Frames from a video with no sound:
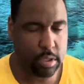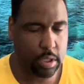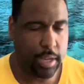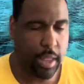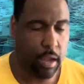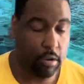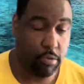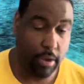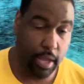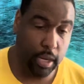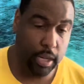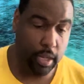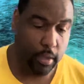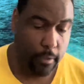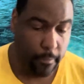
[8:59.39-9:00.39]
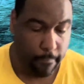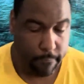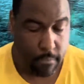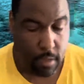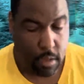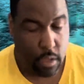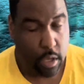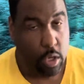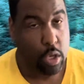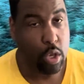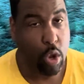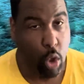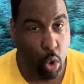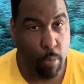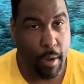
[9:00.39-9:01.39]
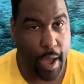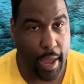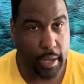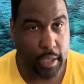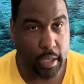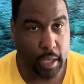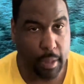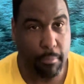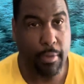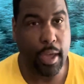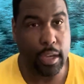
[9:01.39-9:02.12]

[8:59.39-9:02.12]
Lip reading: Now, granted, nobody in my